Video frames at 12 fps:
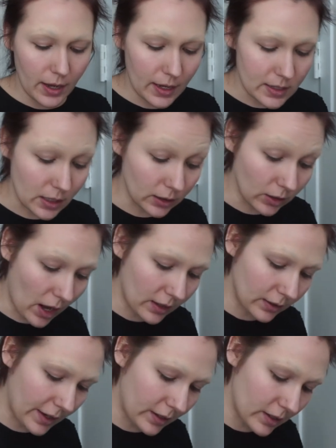It's a lot
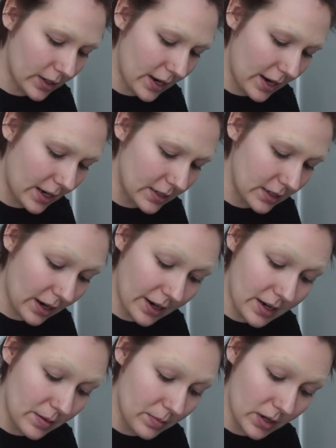lighter and I
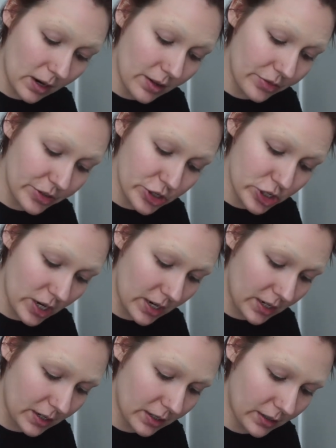am not the
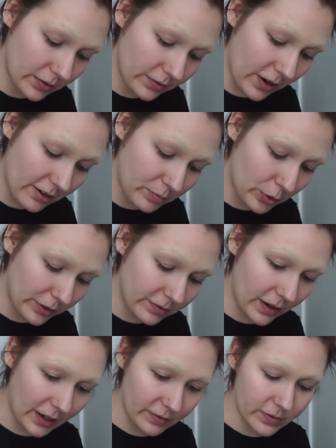shade
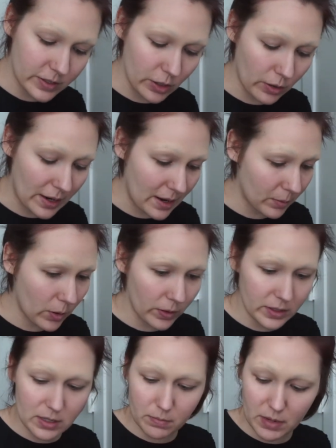5.5. So I am
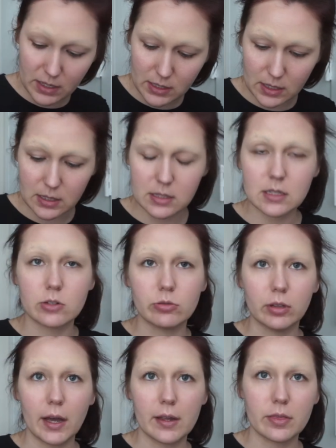going to mix these to
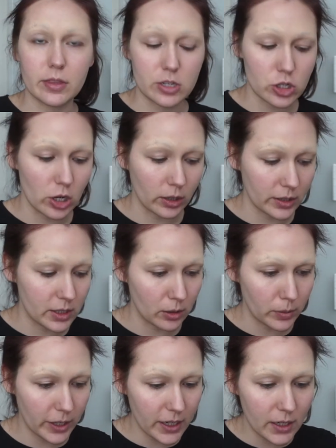lighten the Charlotte
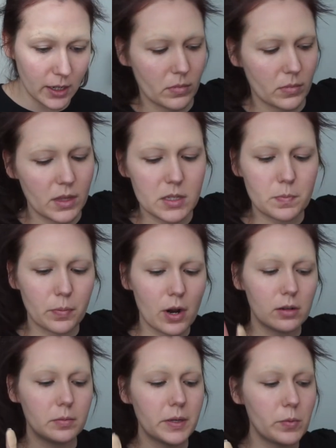Tilbury. This
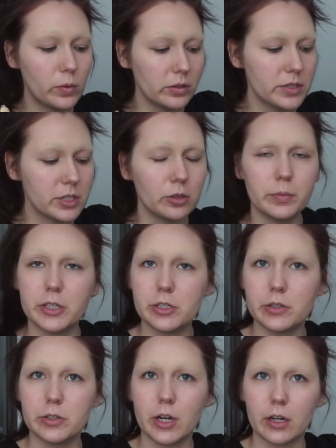probably will still be
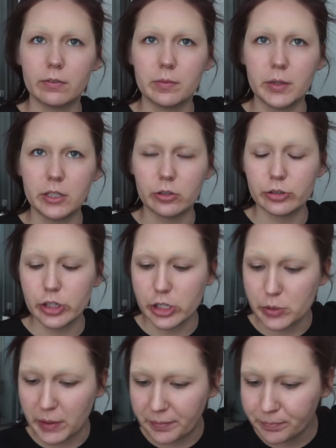too dark for me, don't judge me.